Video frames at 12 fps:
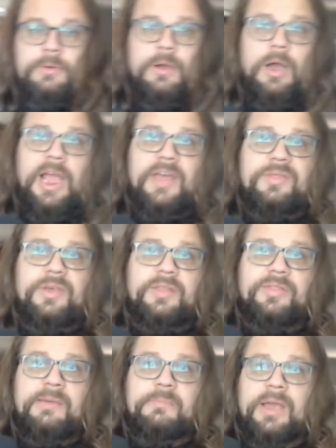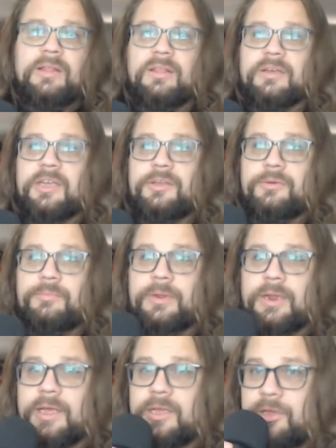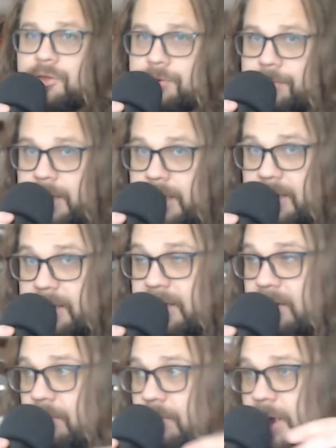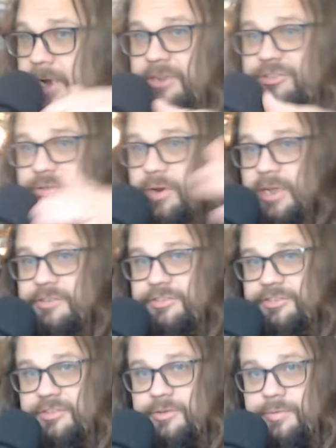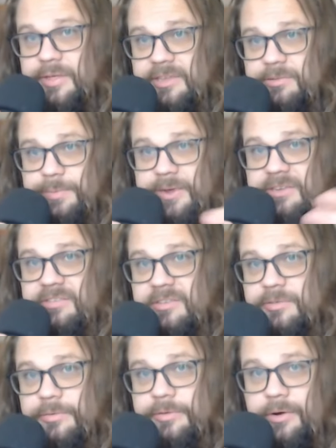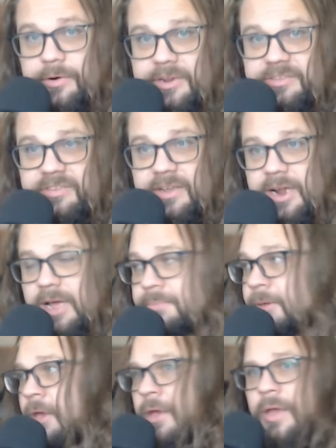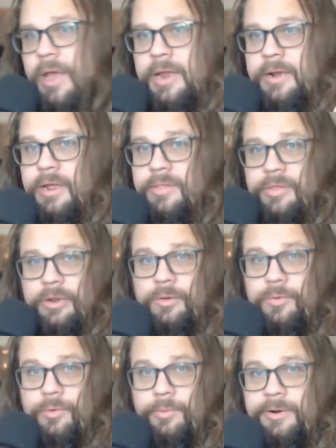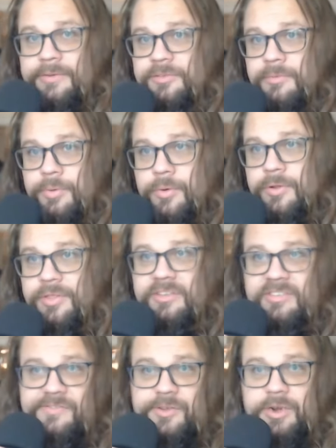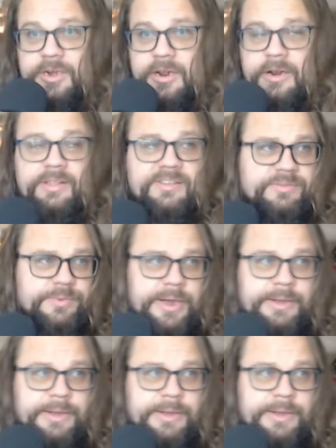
And then they may look at you and be like, "You're an idiot. Why did you not just do this? Because this was already set up, and the lore would have supported this if you'd have done it this way."